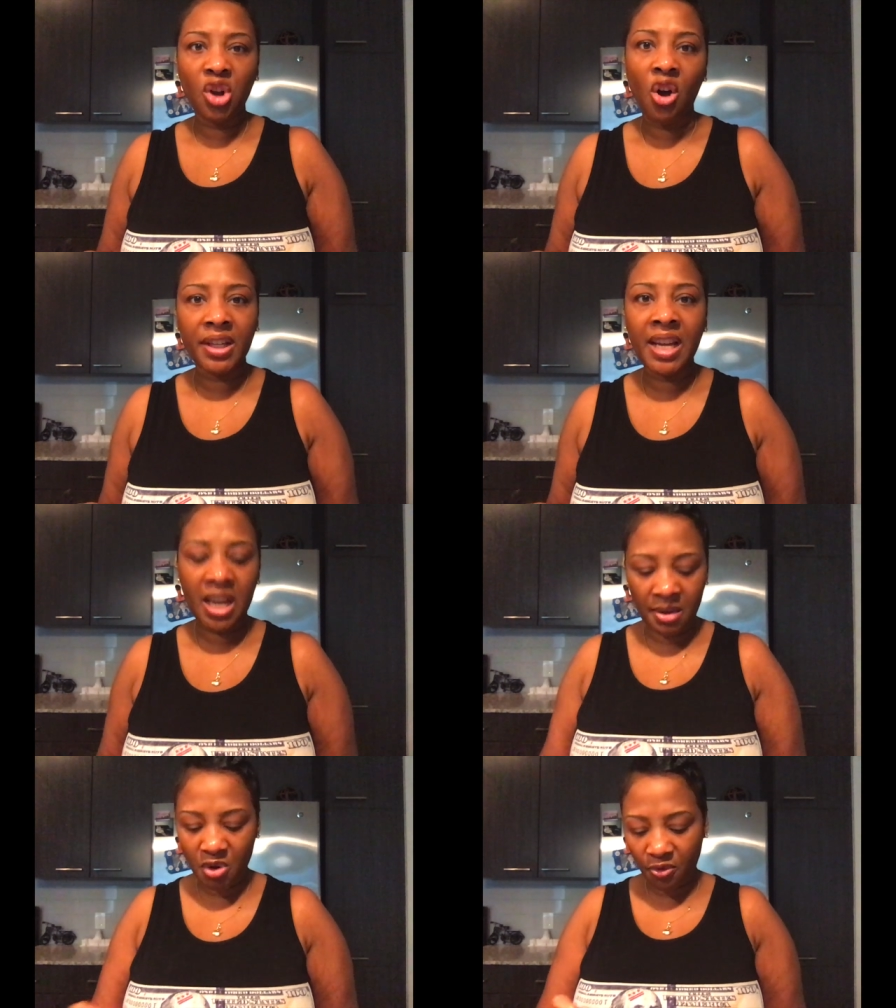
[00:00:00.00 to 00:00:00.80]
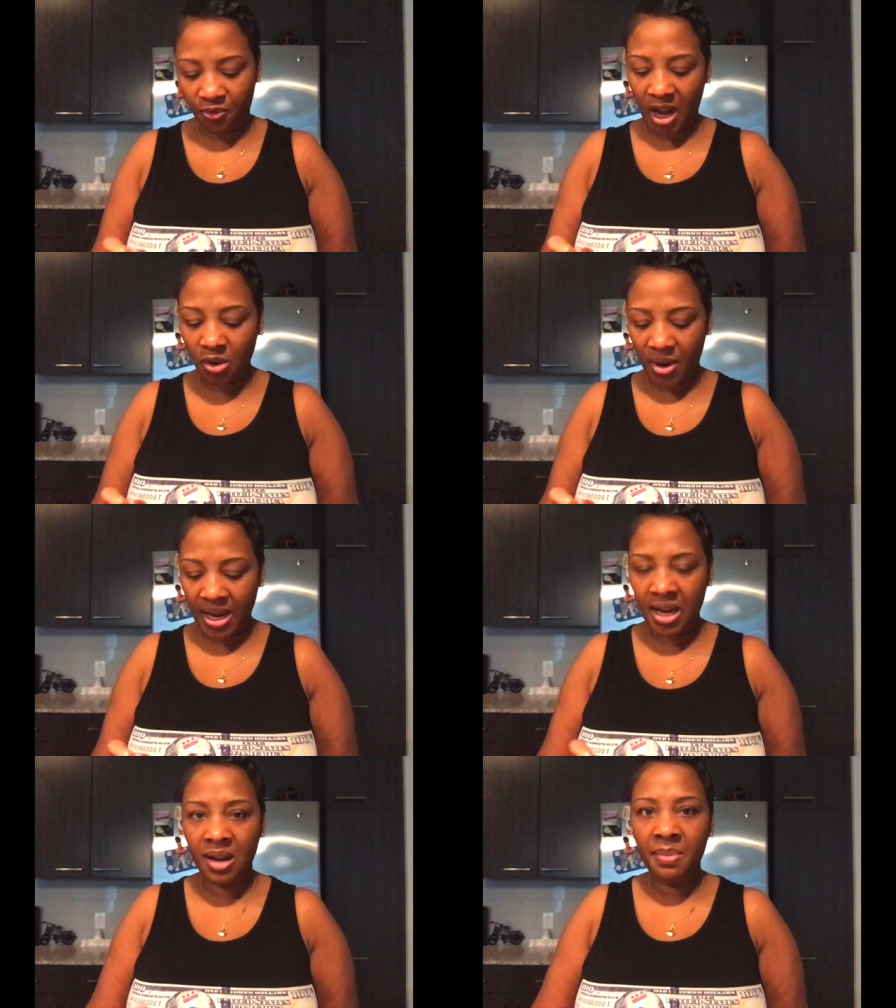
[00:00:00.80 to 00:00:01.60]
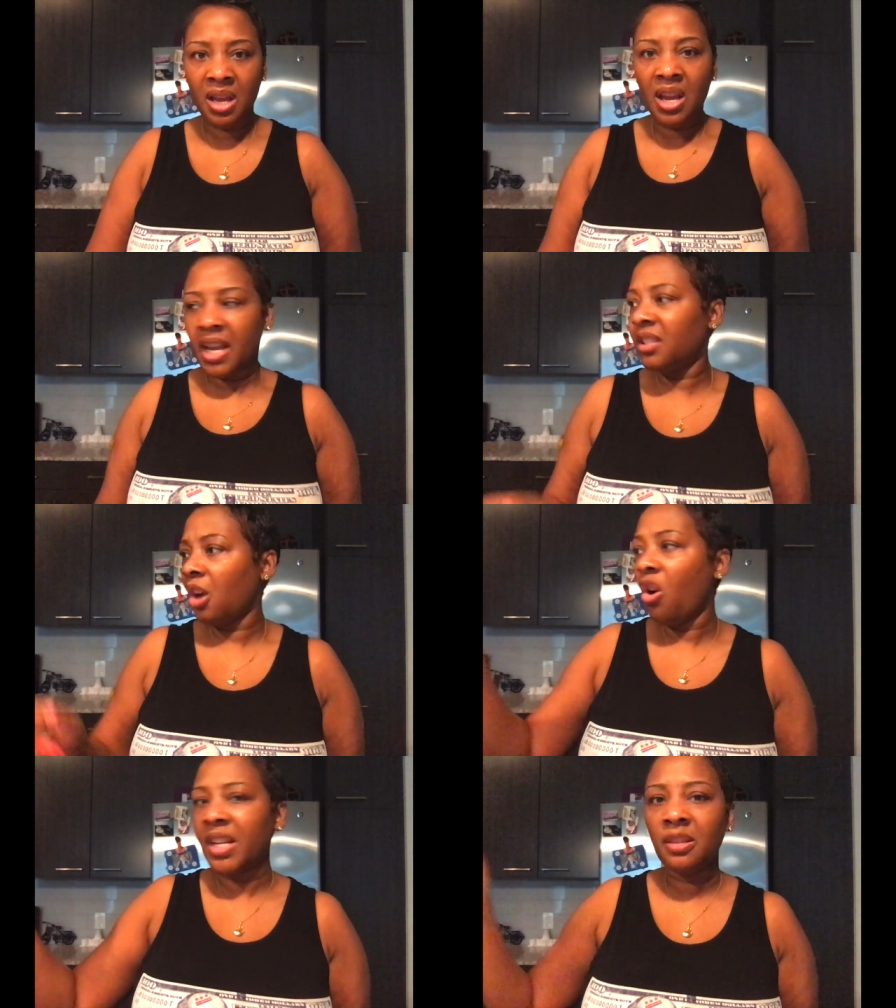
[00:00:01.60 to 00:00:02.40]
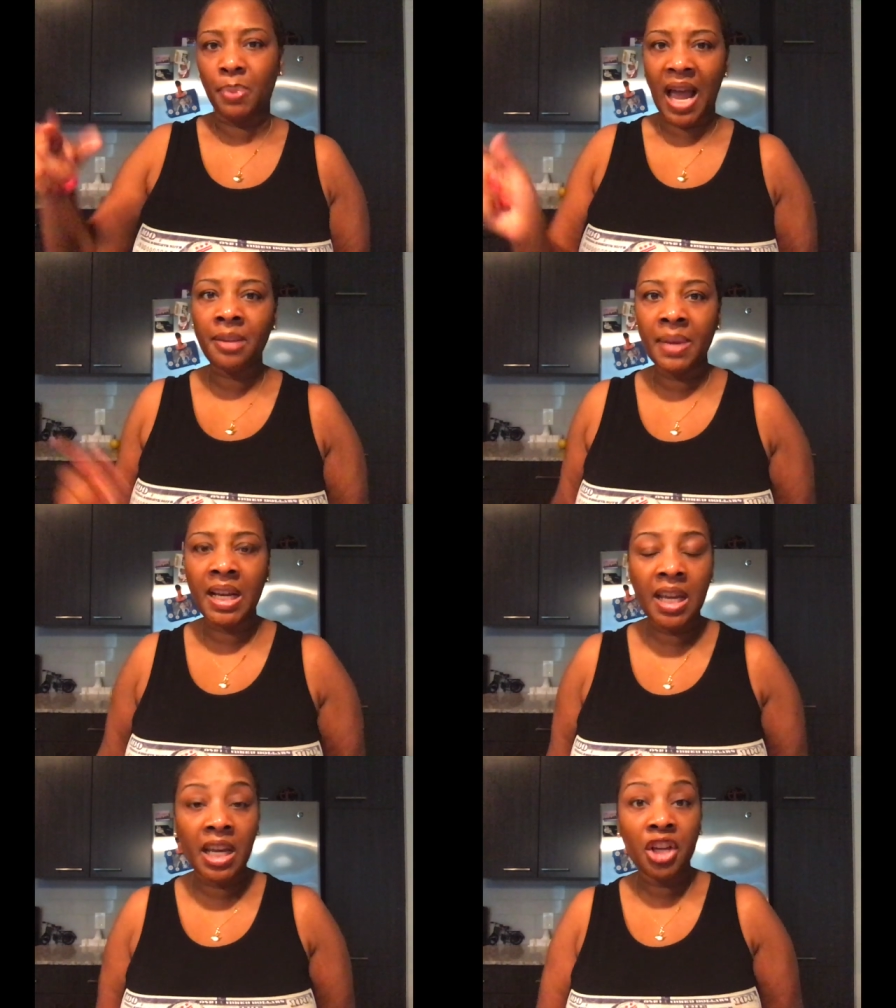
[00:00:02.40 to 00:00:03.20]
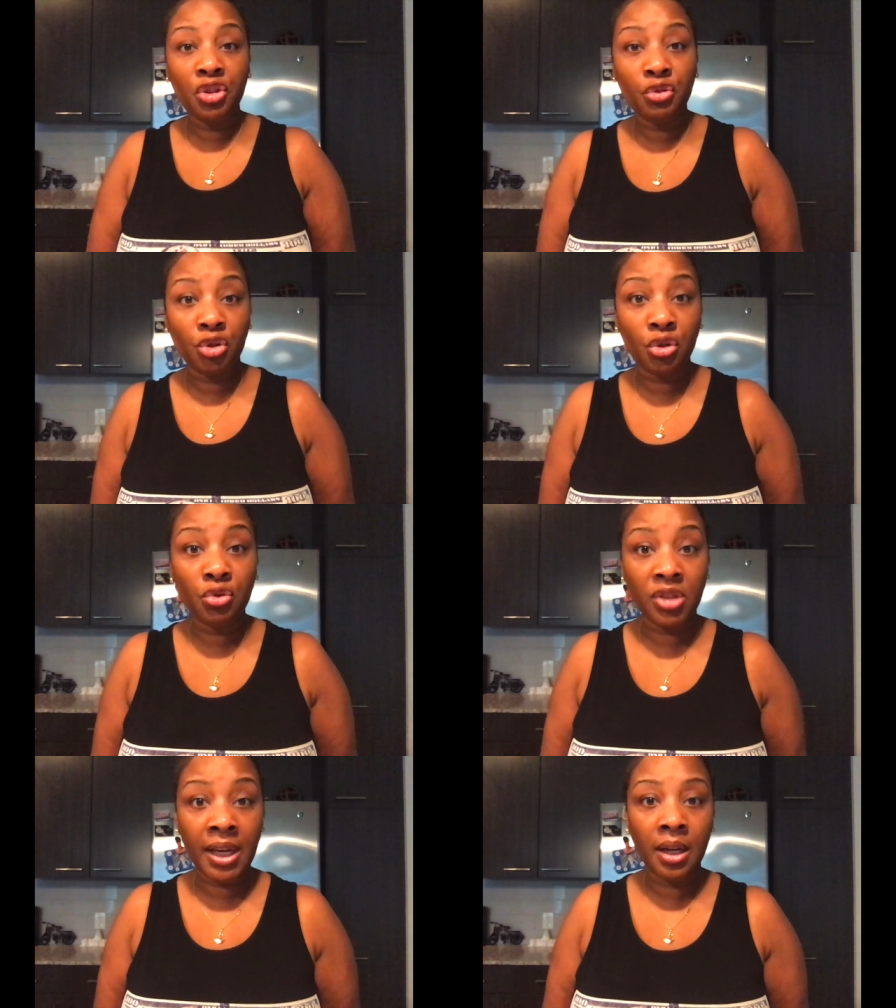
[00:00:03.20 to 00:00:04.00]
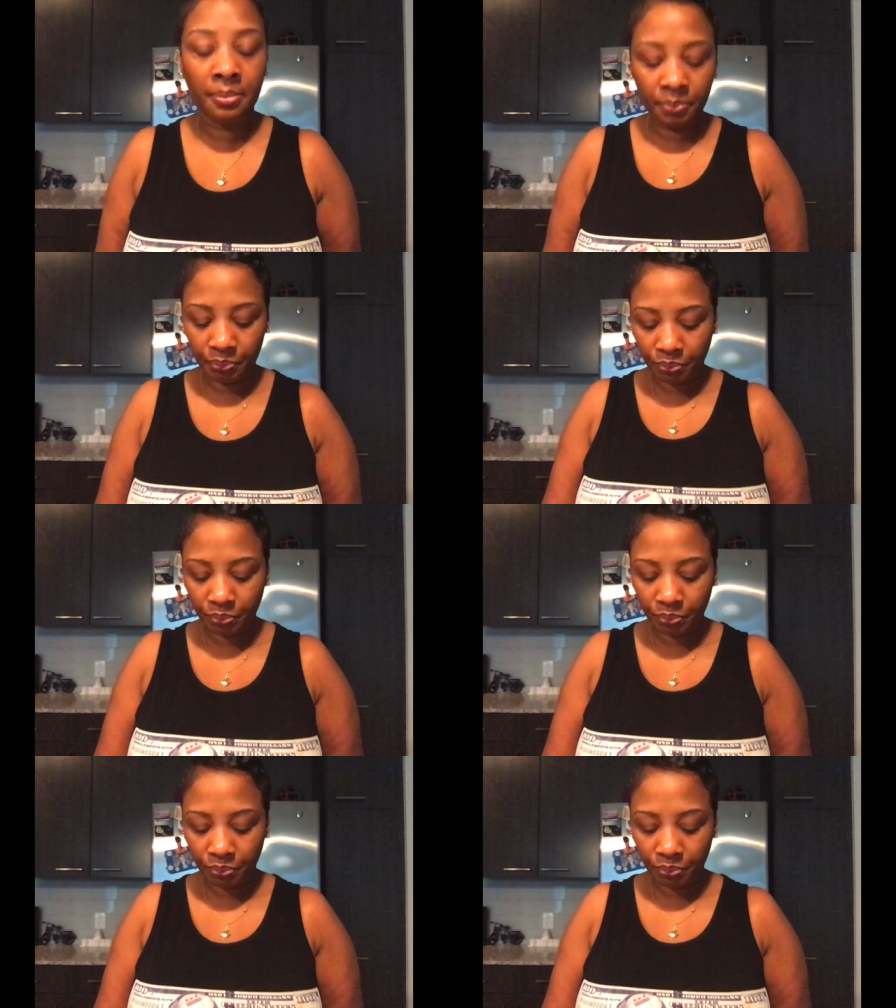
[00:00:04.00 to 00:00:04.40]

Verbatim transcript: talking to him? You fuck with him? It's all these black men in here and you choose him?